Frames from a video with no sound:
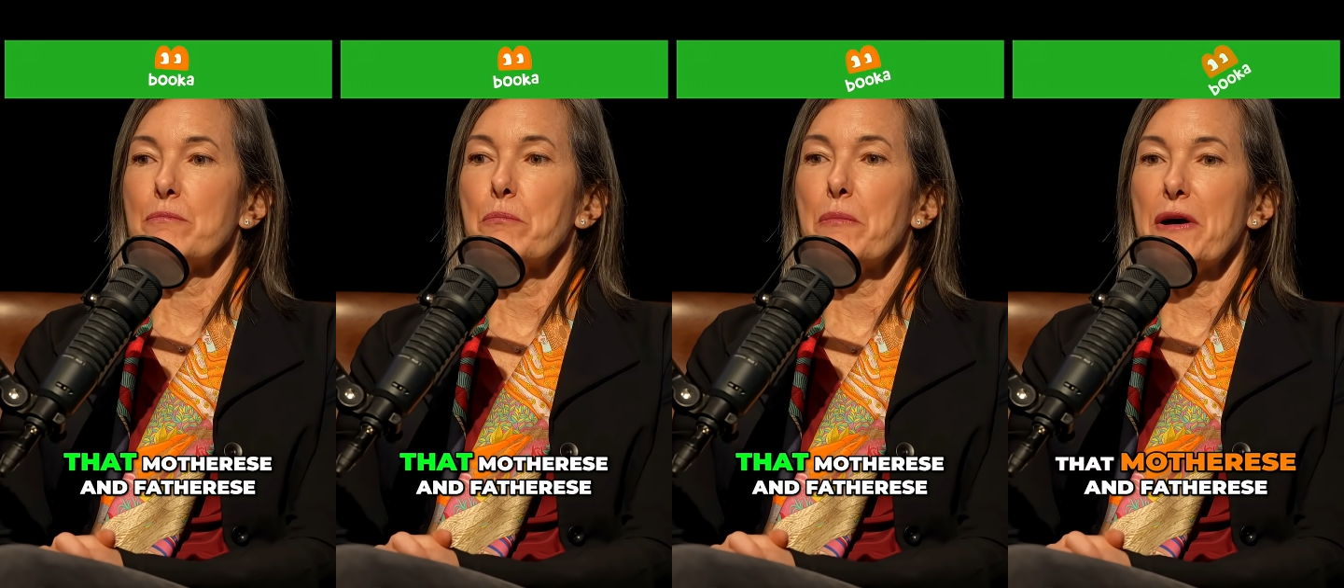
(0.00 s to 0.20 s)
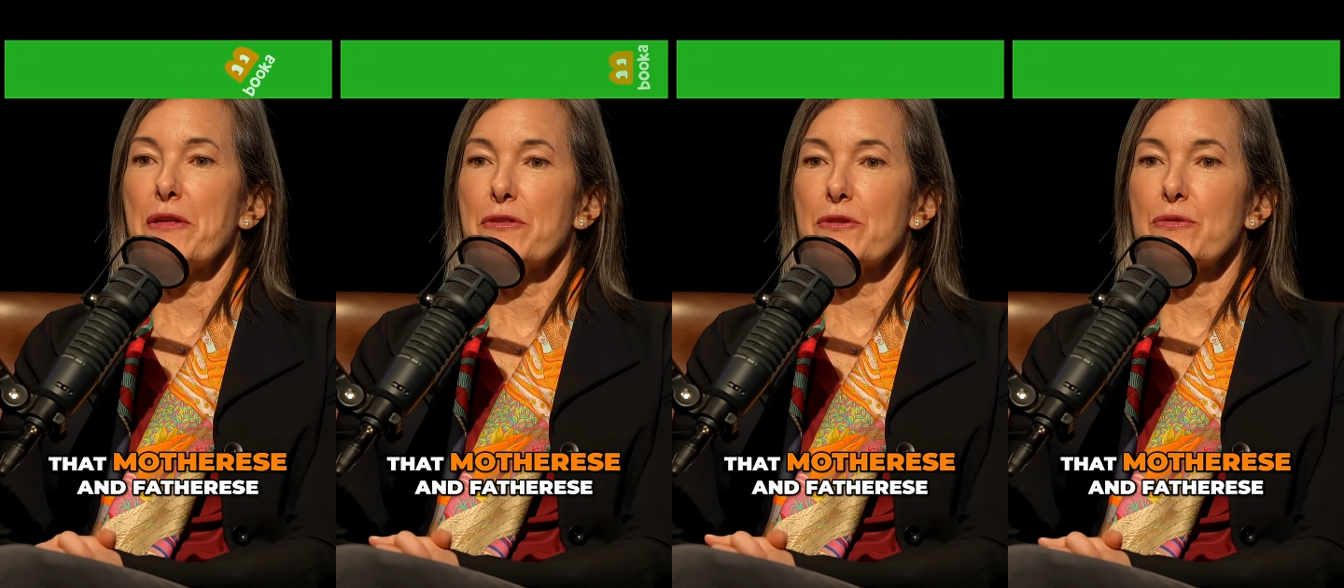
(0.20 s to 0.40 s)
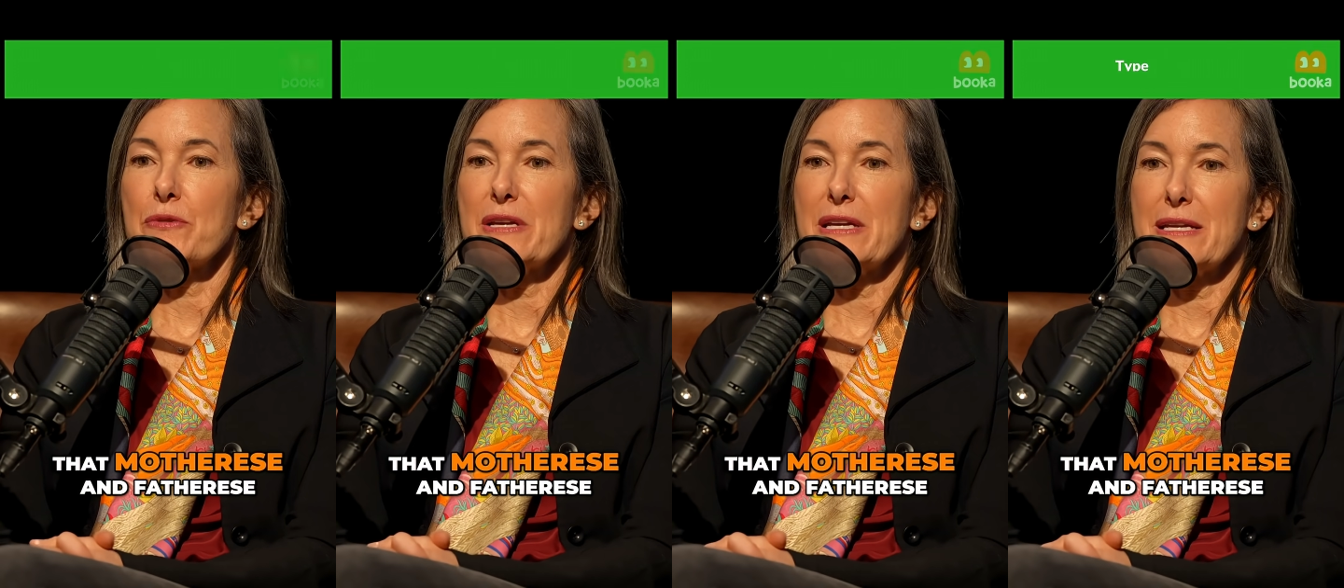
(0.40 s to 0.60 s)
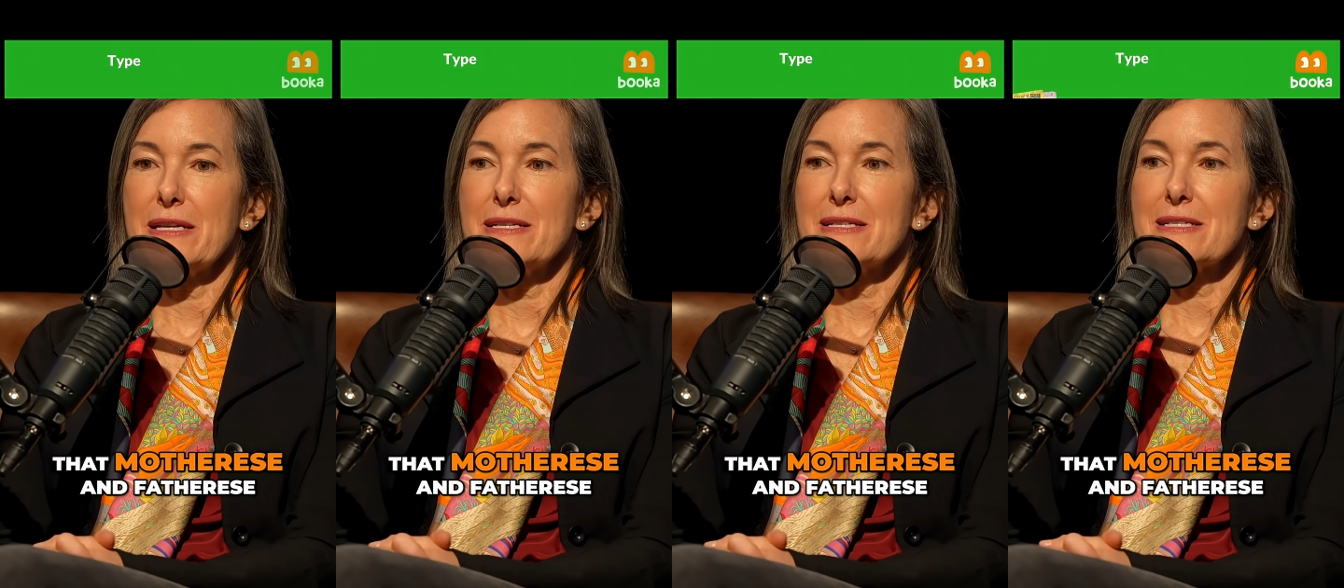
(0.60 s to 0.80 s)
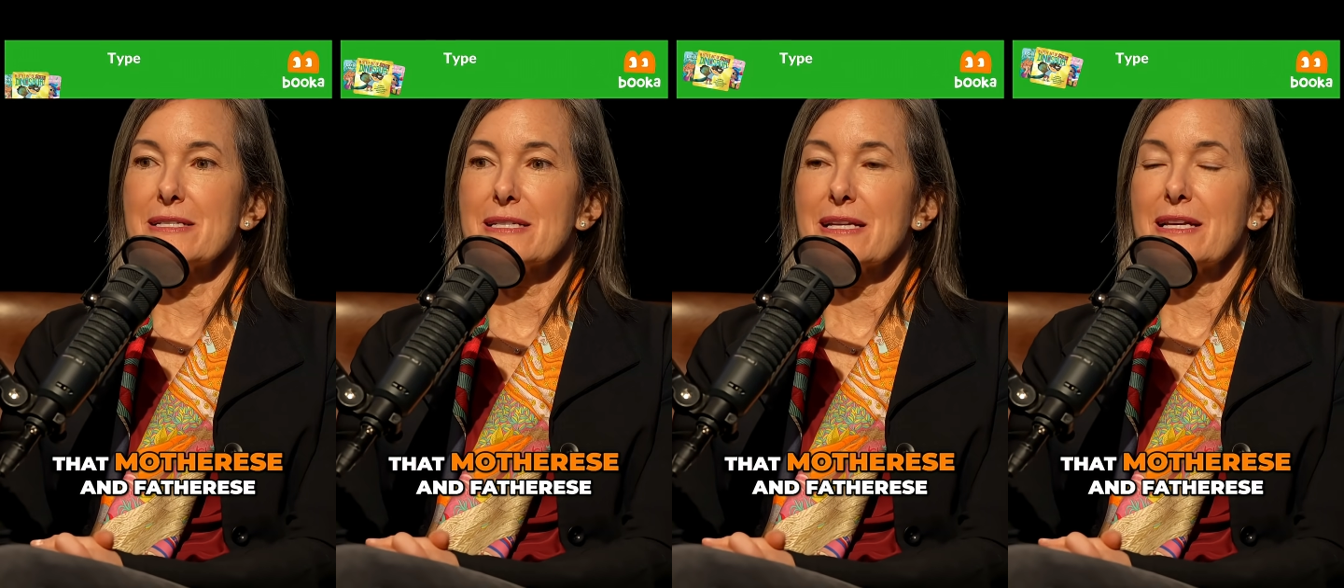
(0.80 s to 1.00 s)

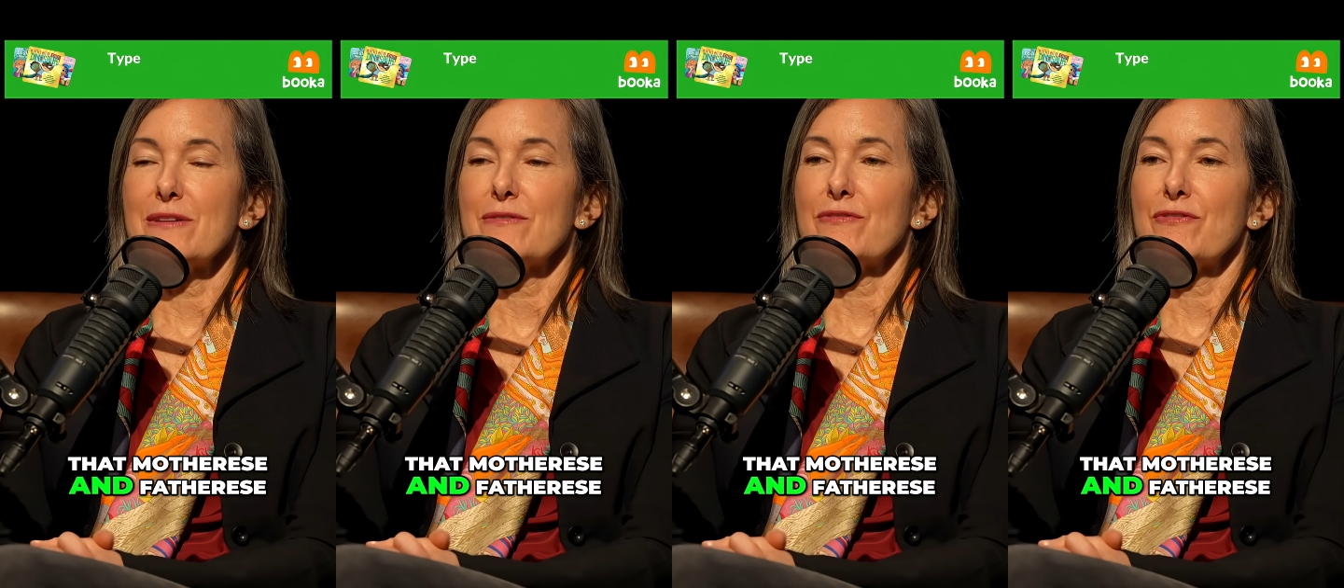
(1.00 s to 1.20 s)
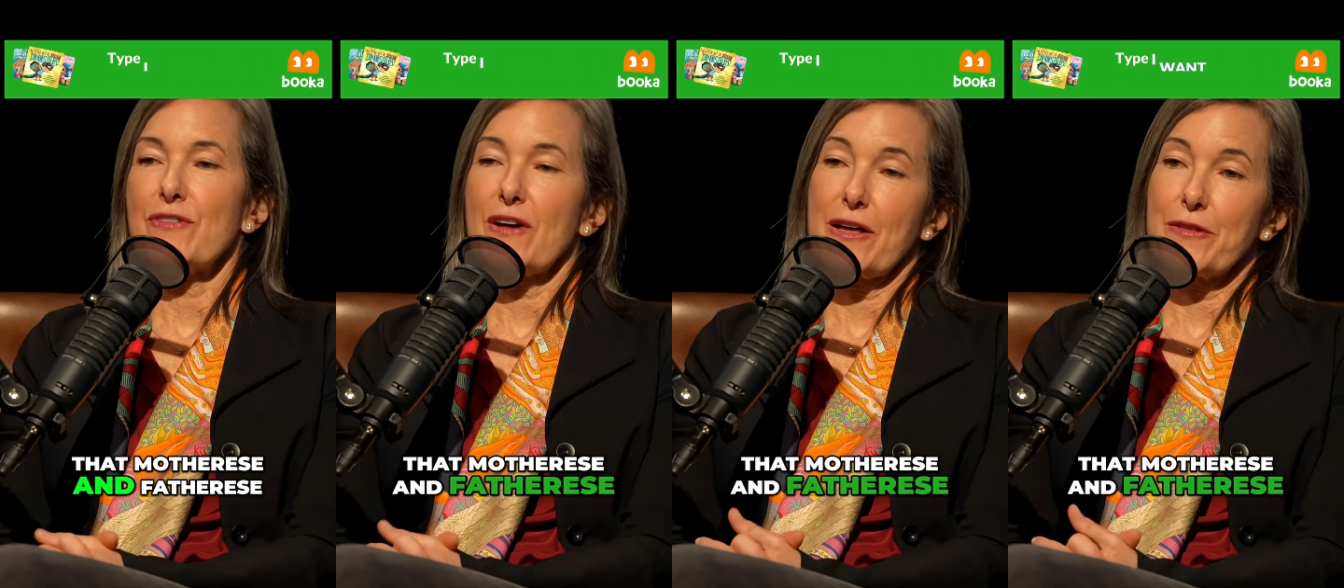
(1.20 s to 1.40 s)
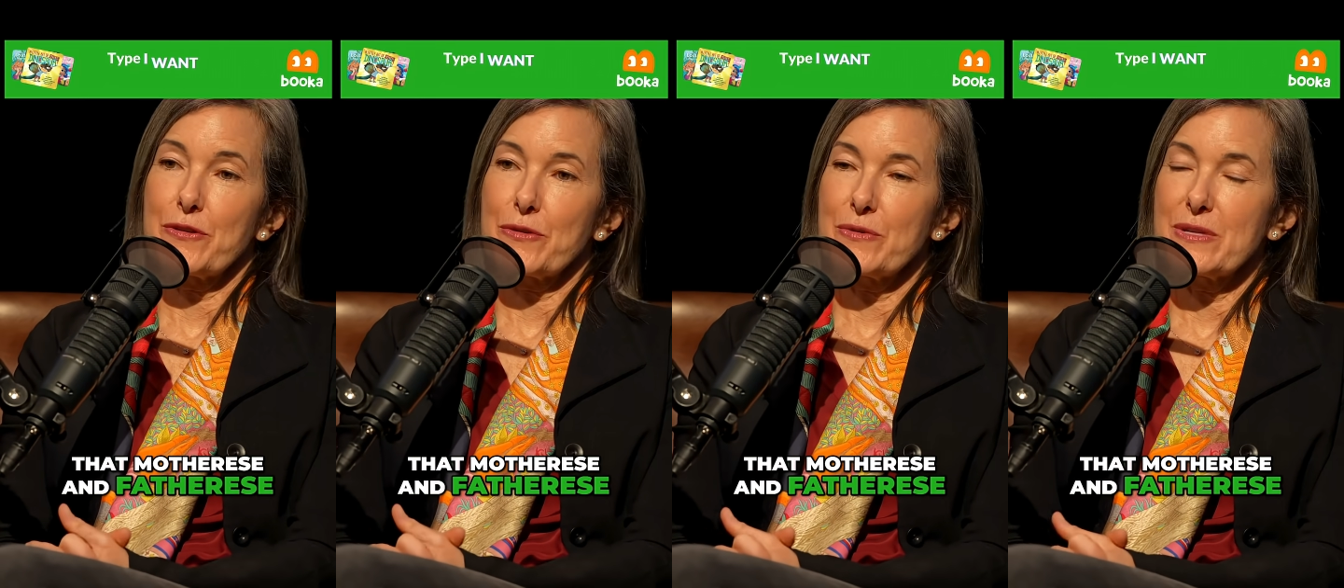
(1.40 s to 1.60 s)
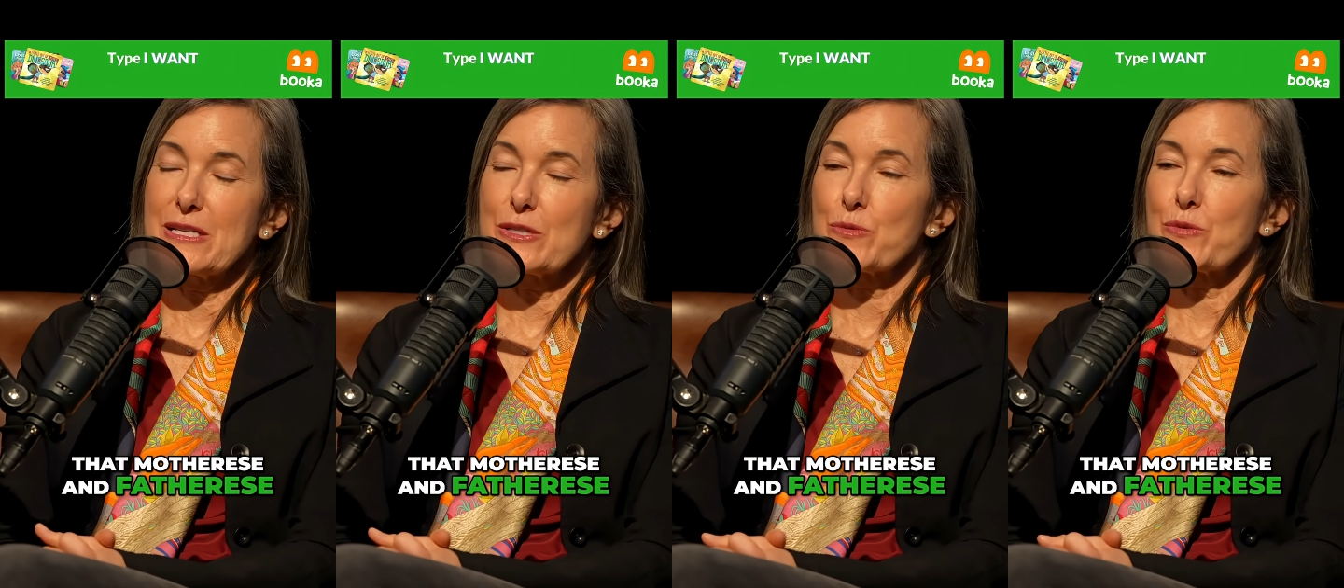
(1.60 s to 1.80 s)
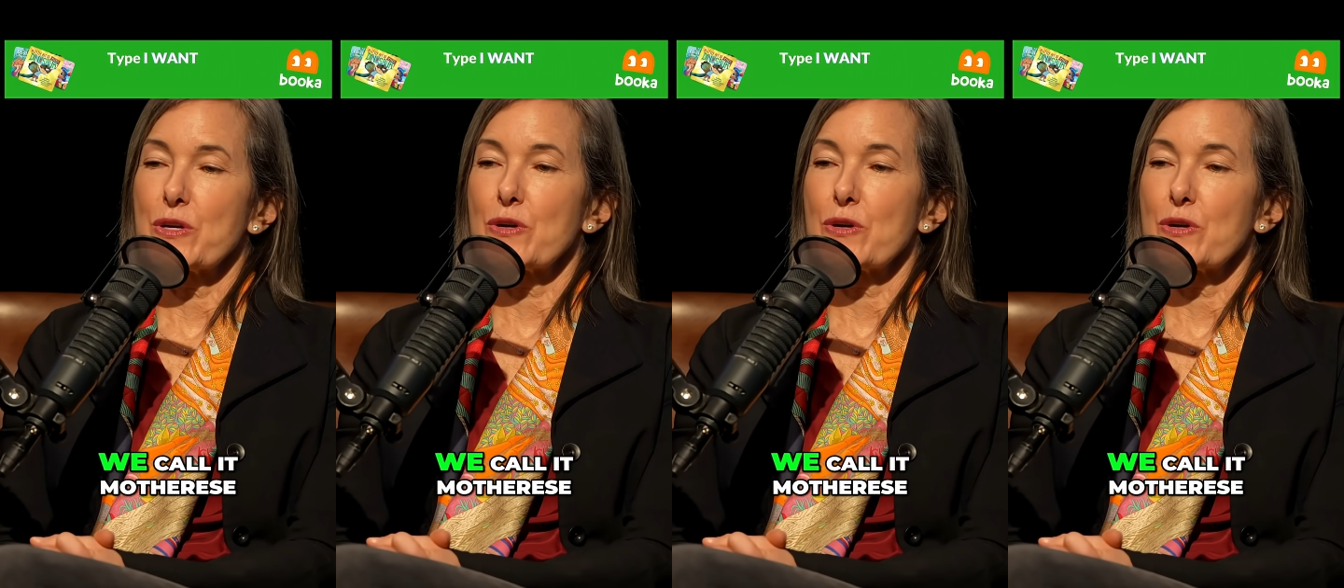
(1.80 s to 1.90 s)
motherese and fatherese,